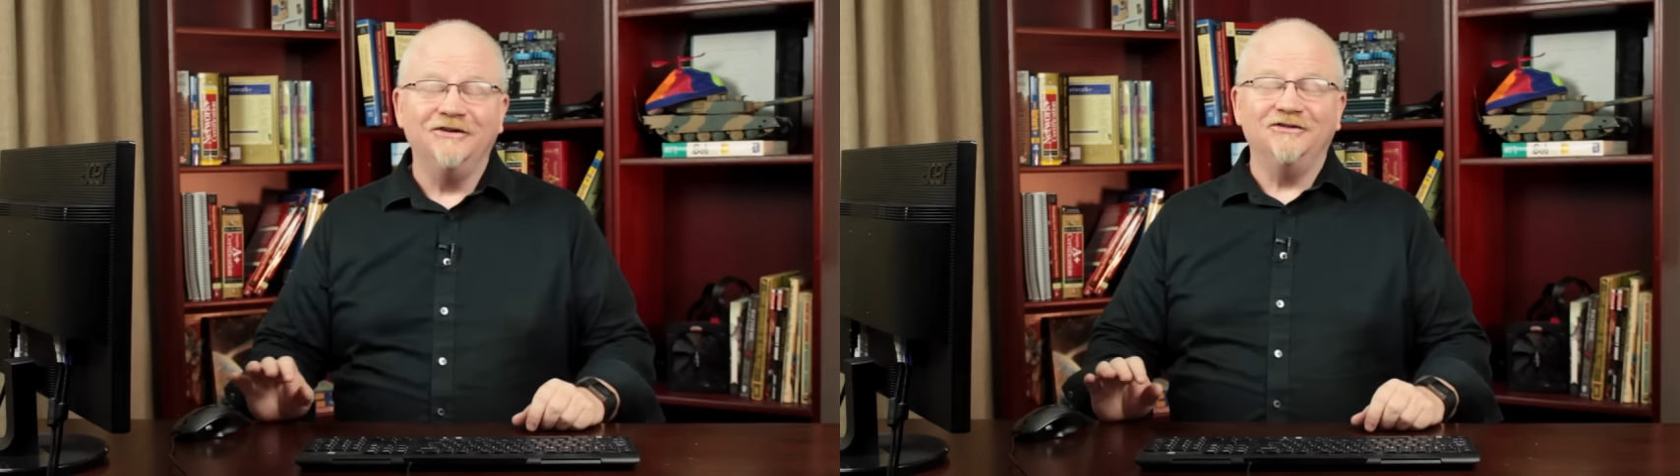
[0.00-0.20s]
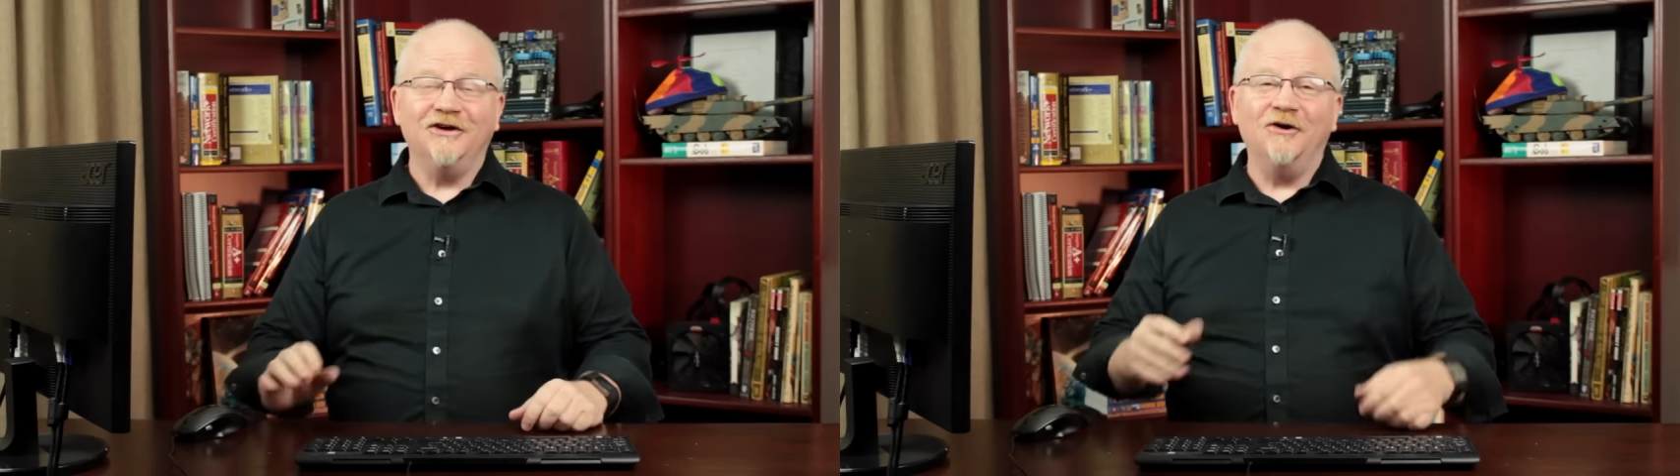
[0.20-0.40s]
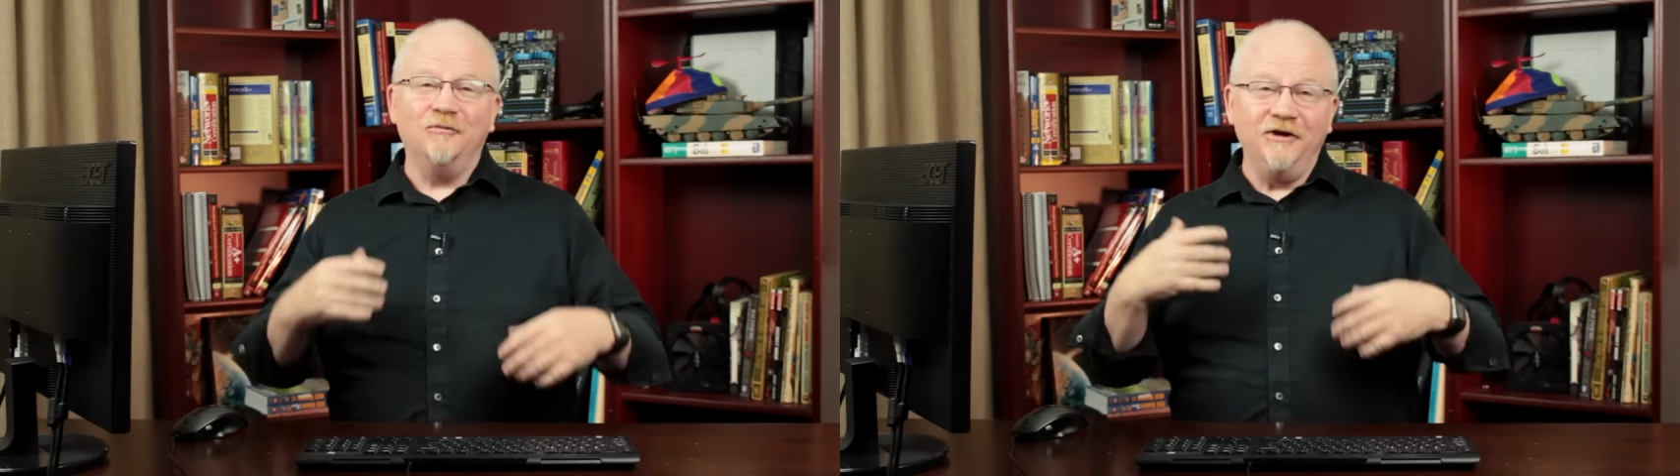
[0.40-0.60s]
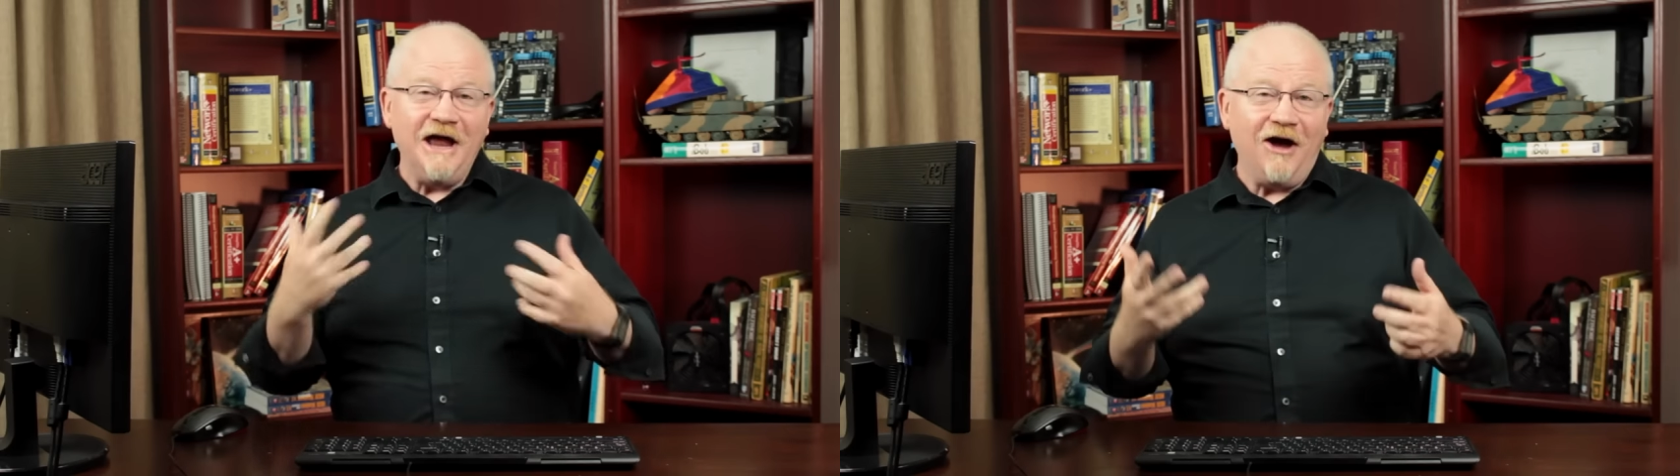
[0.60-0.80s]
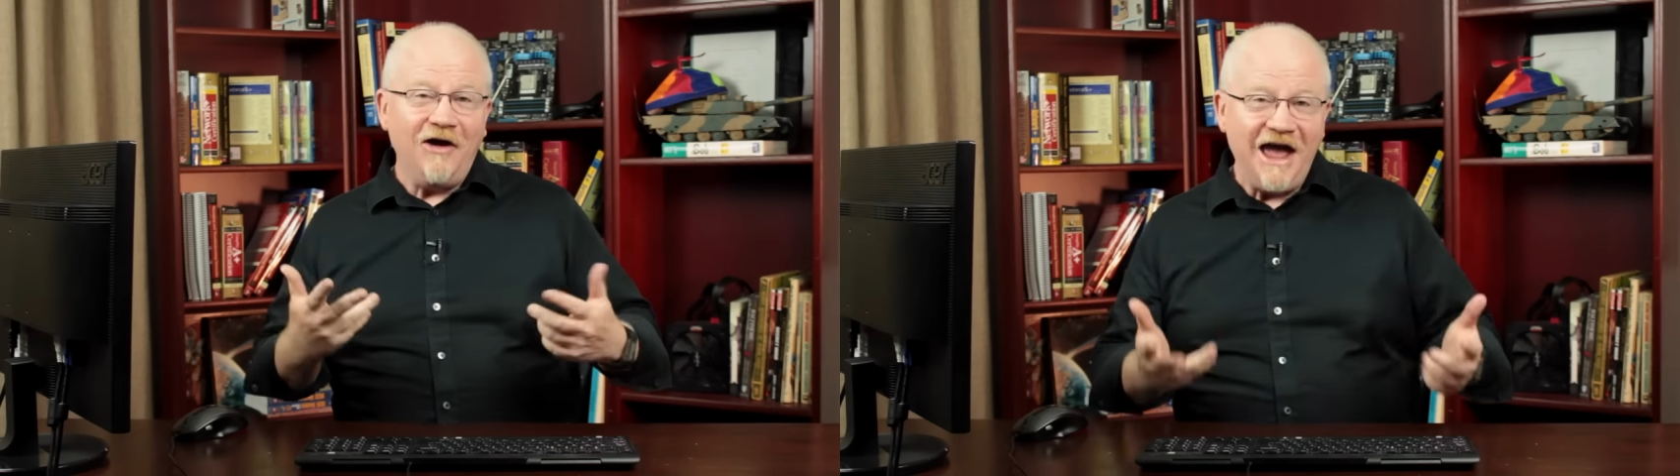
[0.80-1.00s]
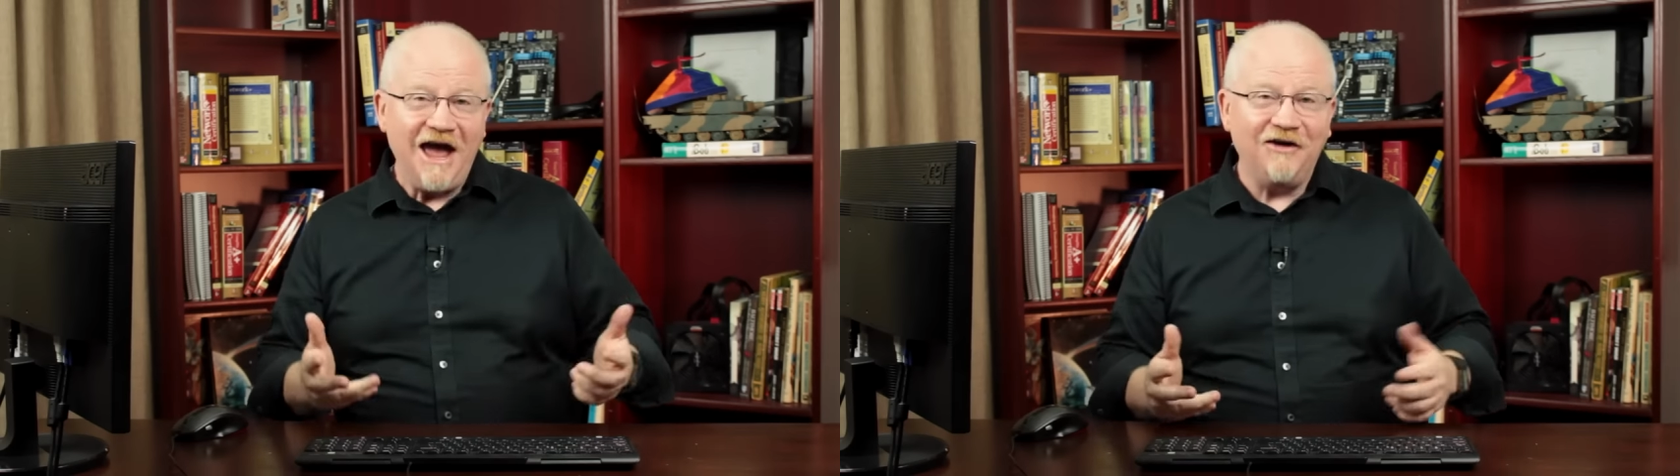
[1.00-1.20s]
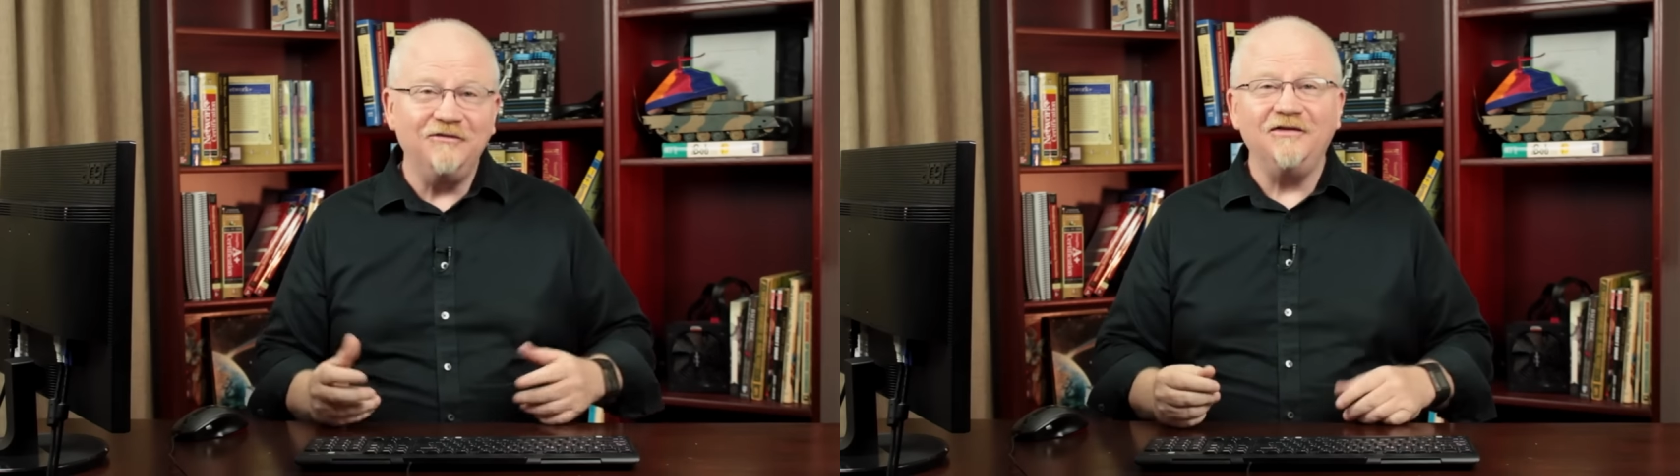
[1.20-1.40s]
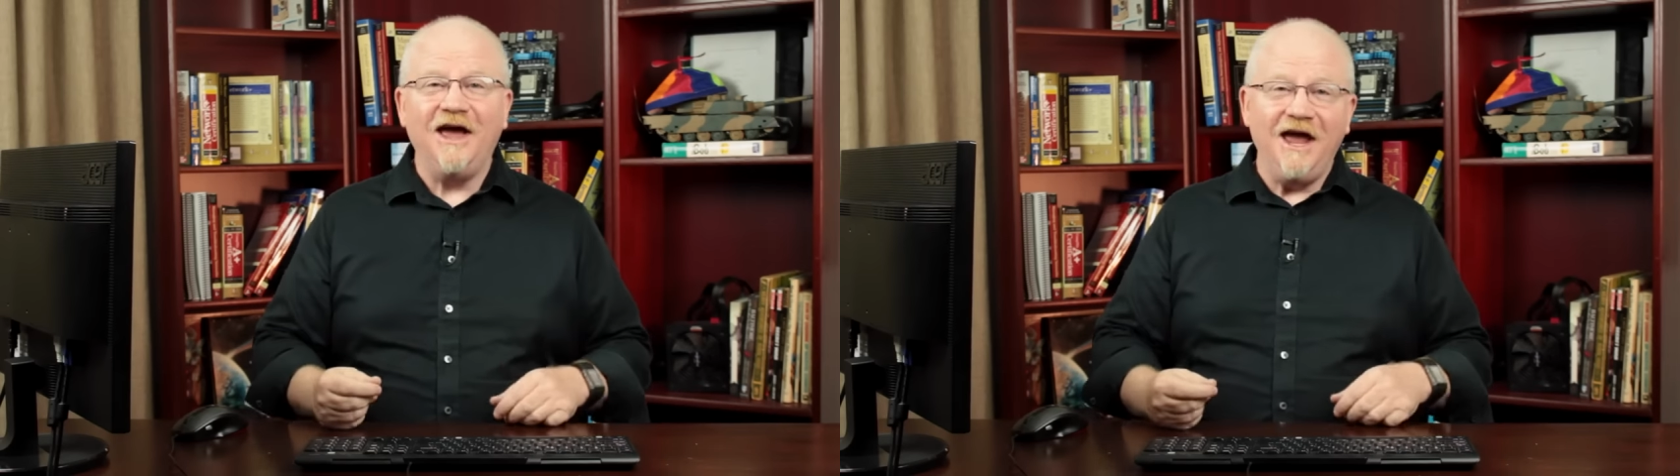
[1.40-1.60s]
So we now have